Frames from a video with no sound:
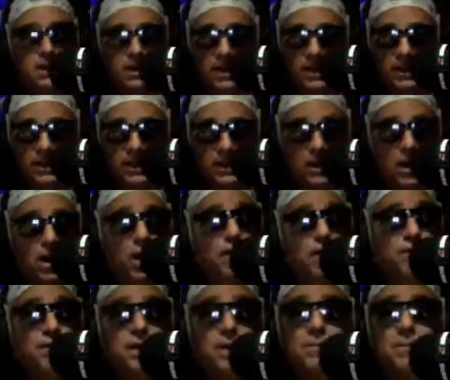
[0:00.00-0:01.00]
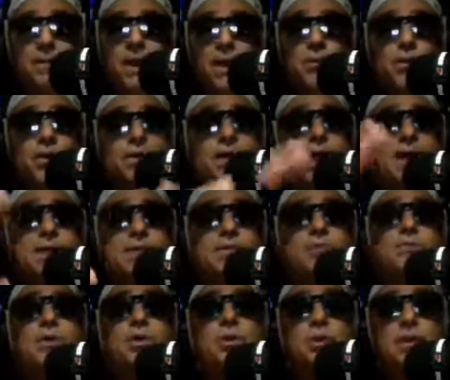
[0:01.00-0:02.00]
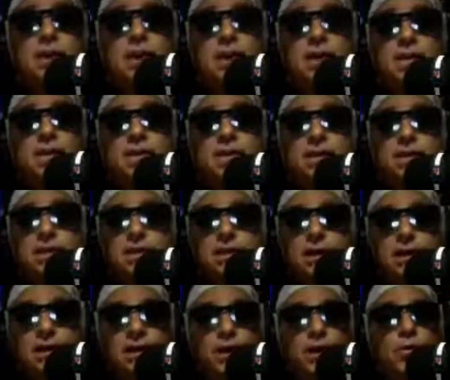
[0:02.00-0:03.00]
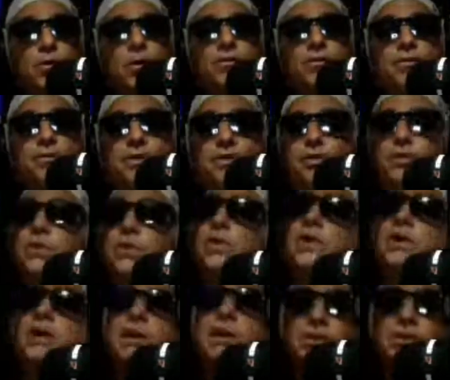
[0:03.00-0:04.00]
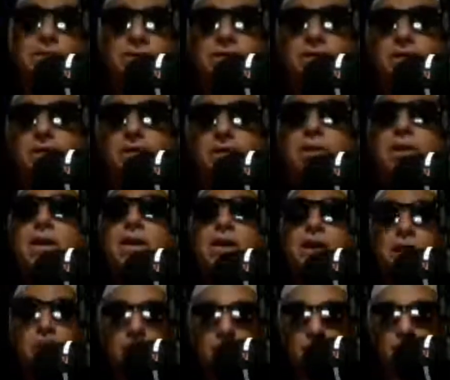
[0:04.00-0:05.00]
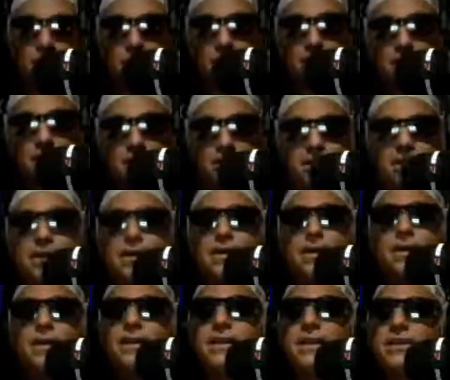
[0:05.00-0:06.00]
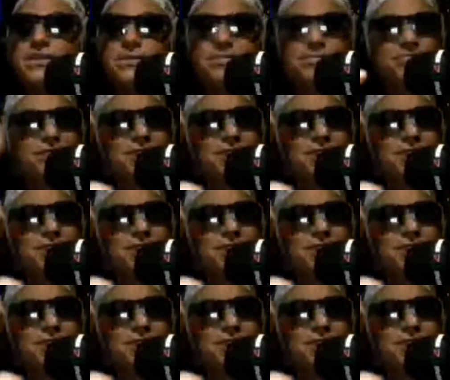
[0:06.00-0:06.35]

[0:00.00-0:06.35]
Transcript: And then hopefully, man, we've got some new hits and, and get away from this cookie cookie cutter stuff. This...